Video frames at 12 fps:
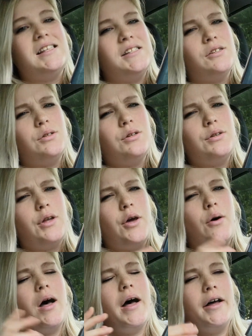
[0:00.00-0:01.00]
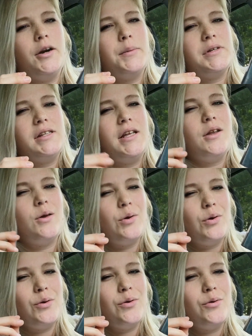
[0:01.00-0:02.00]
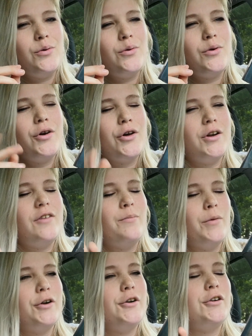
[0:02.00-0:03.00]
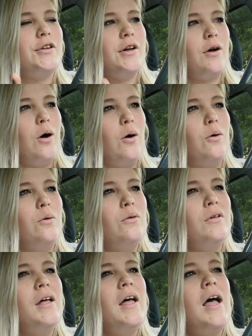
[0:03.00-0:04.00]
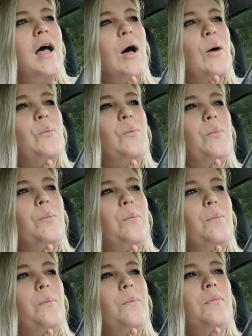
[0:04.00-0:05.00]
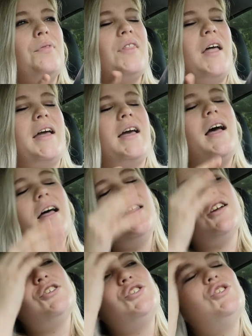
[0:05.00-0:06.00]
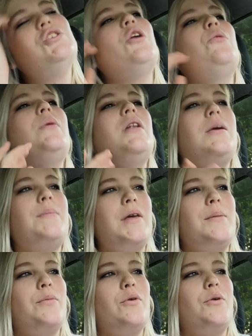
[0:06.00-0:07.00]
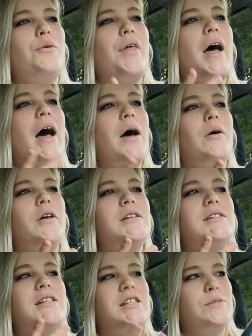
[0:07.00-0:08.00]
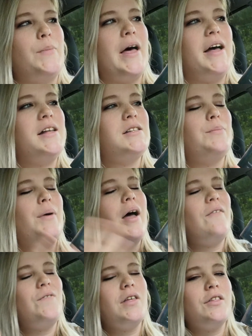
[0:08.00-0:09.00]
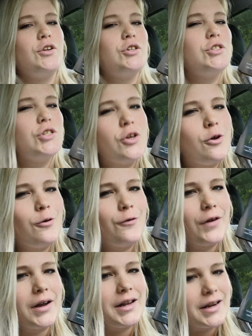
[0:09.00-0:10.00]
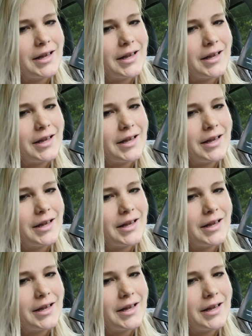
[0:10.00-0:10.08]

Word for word: I still don't know 100% who could have murdered Nicole, like there's so many people that I suspect, but I feel like they're too freaking